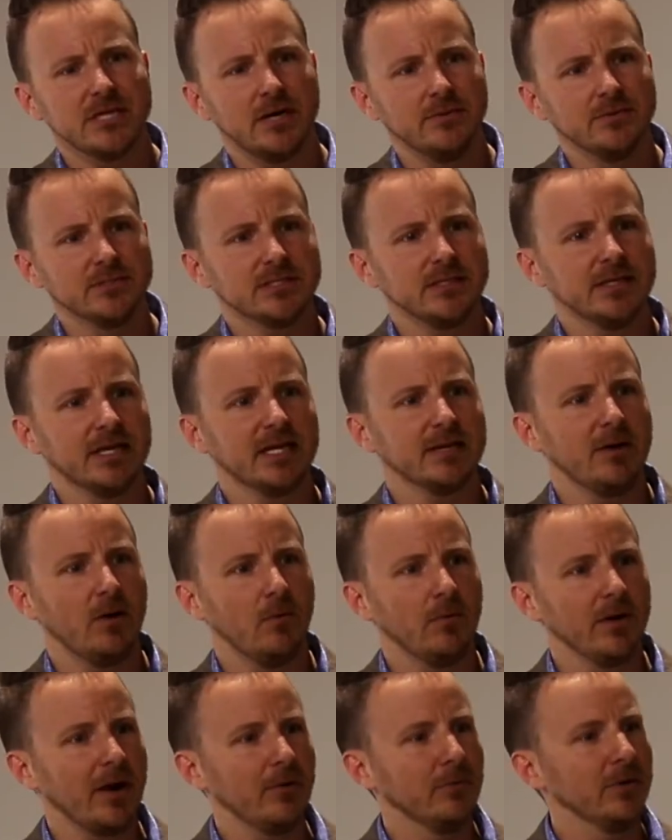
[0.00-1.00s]
I was thinking about
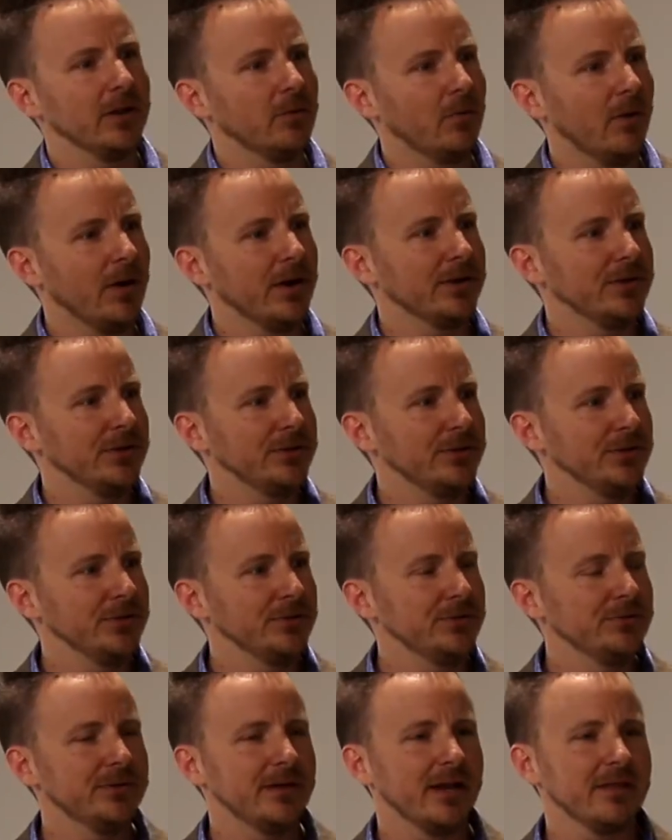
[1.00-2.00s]
what I really wanted to
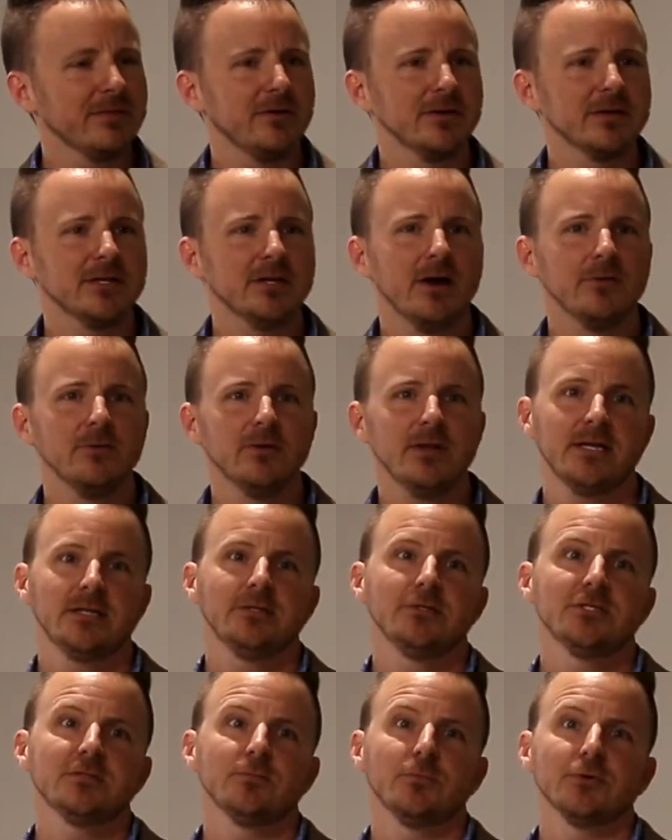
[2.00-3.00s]
do. And I thought, I'd really like to
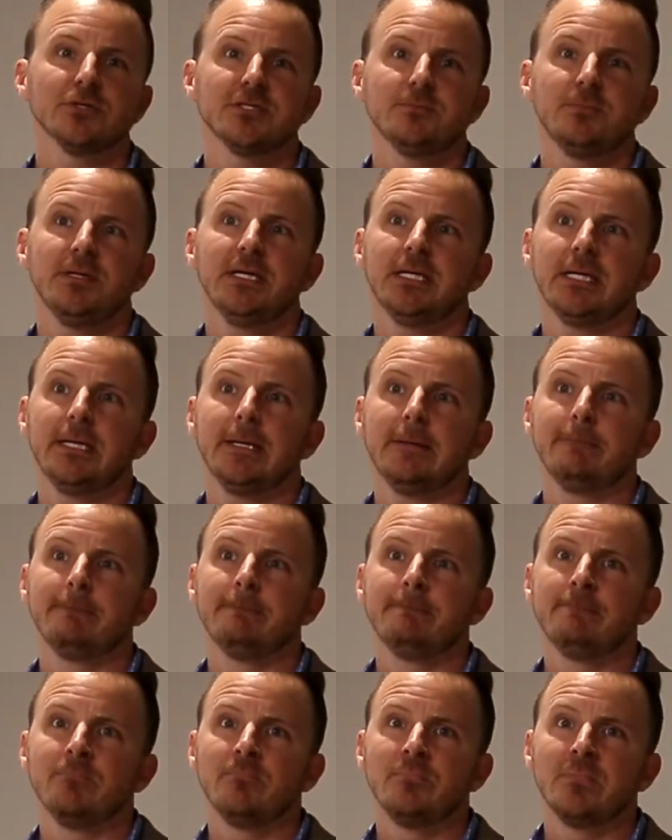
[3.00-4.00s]
do some more speaking,
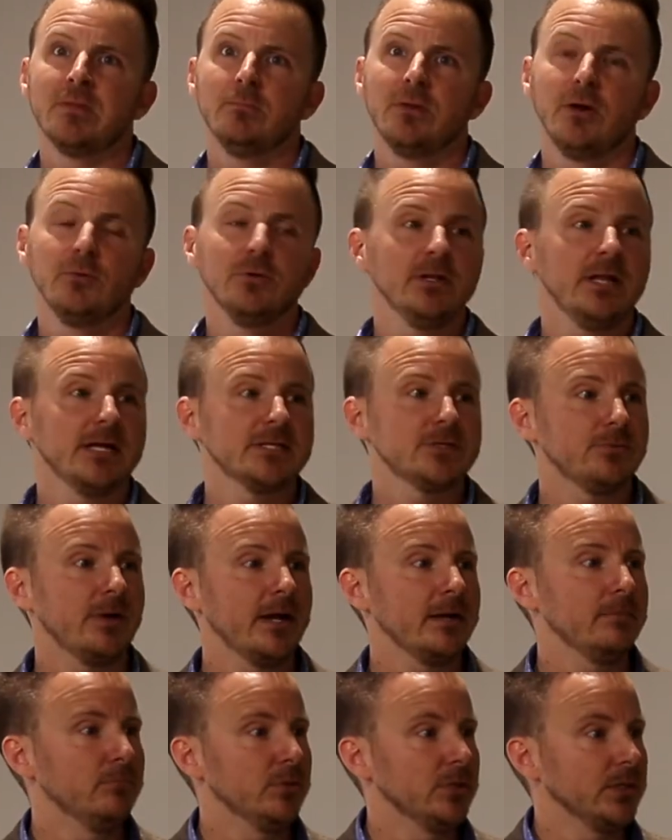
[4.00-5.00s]
but I'd really like to
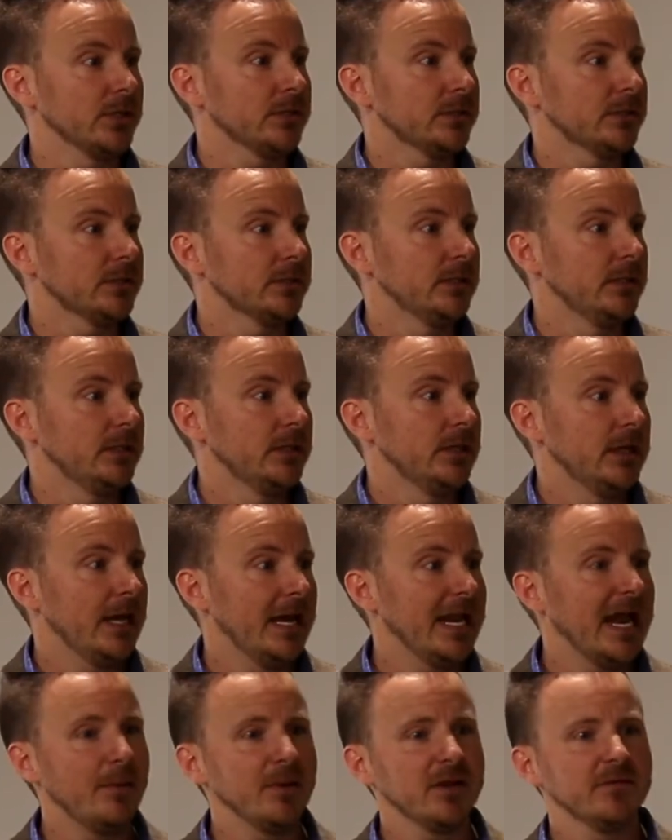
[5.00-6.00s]
write a book.
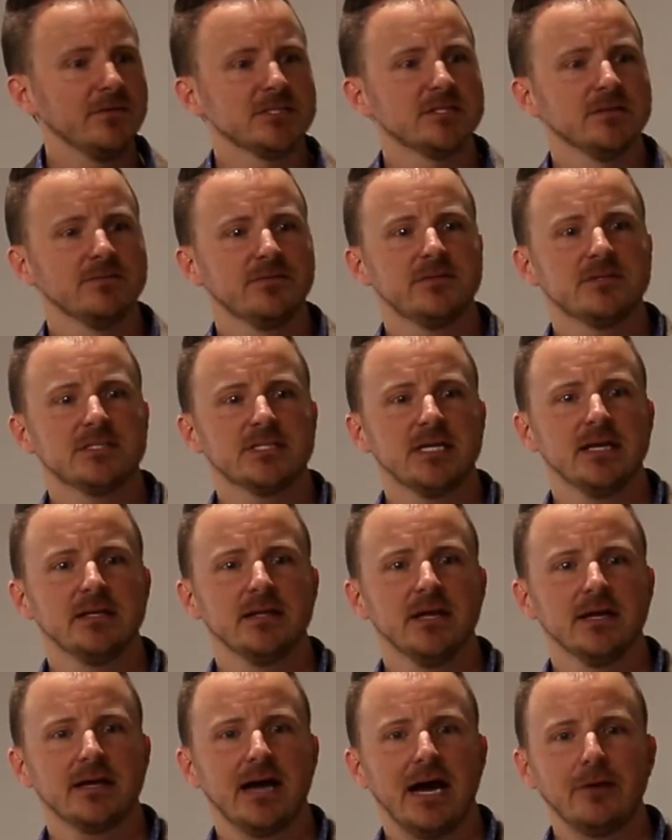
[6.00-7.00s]
And how many of us have said,
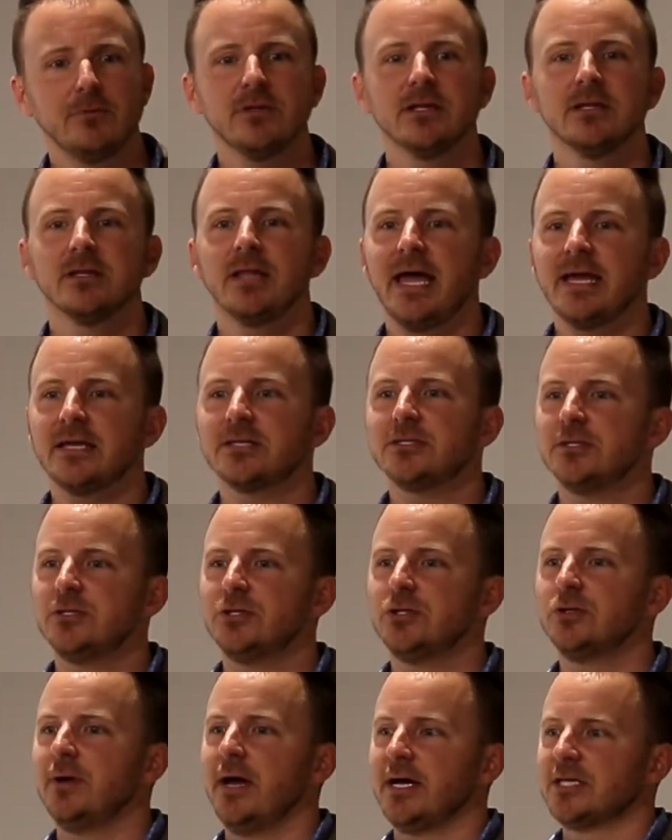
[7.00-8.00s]
like, I'd really like to
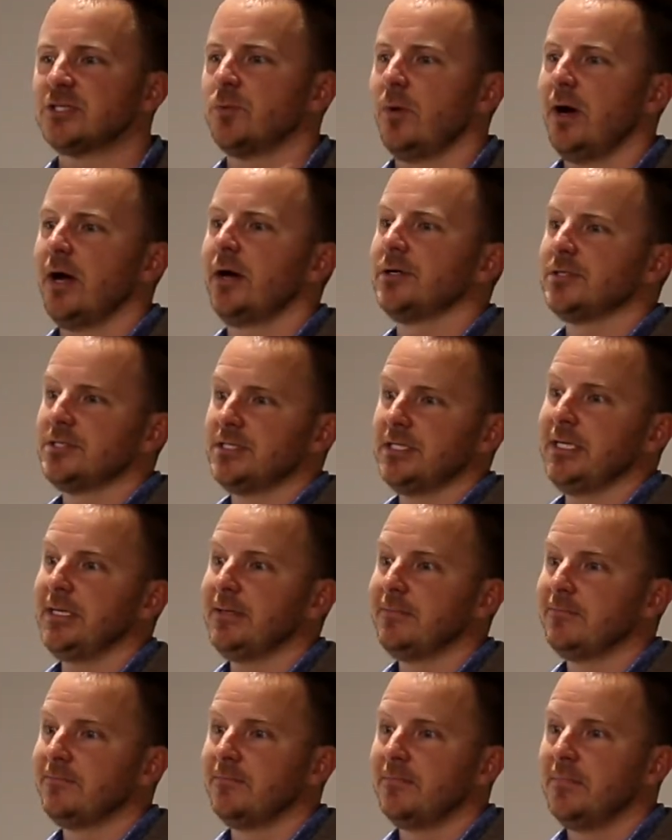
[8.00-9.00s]
do X, Y, or Z?
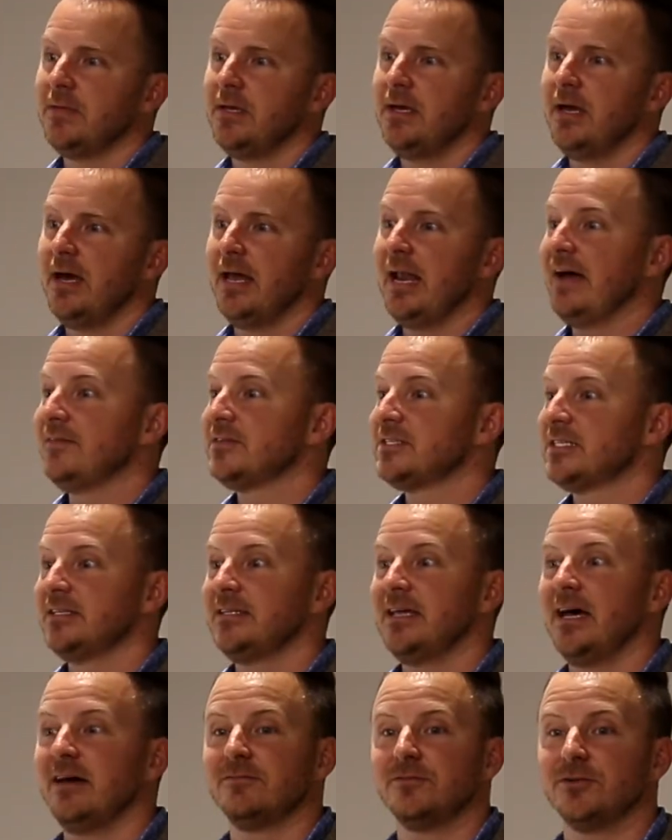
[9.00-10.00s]
And I've said
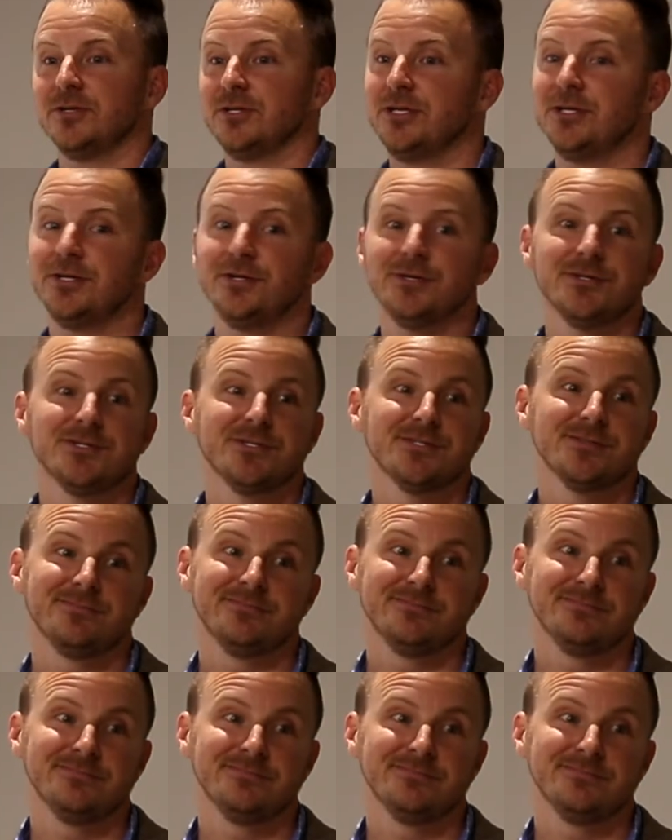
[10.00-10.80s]
that for years.